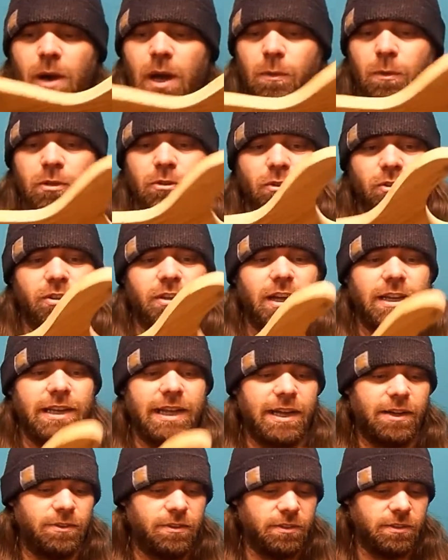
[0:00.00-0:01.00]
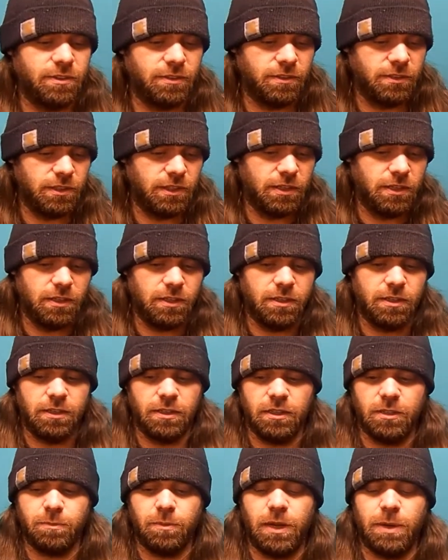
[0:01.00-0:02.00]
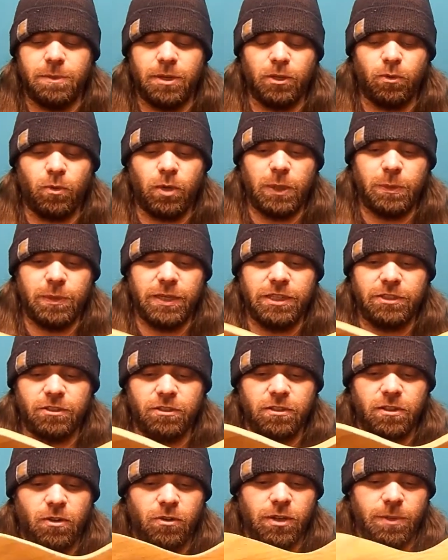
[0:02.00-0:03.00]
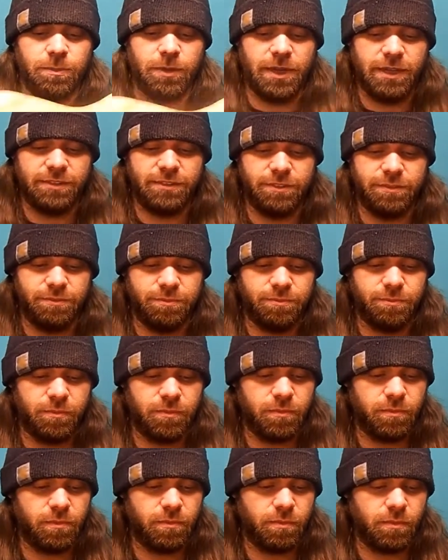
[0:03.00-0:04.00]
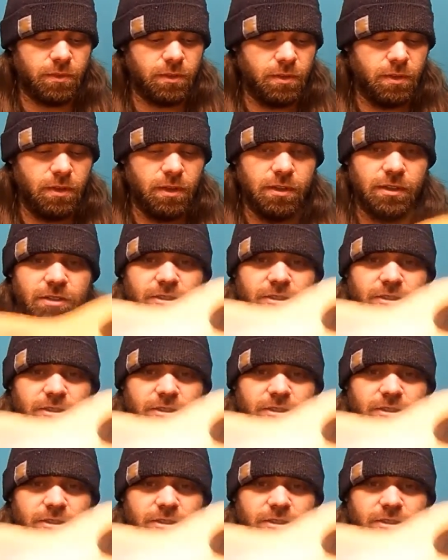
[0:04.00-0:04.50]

once it was cut down, and it's probably about 21 inches long, I'm guessing. This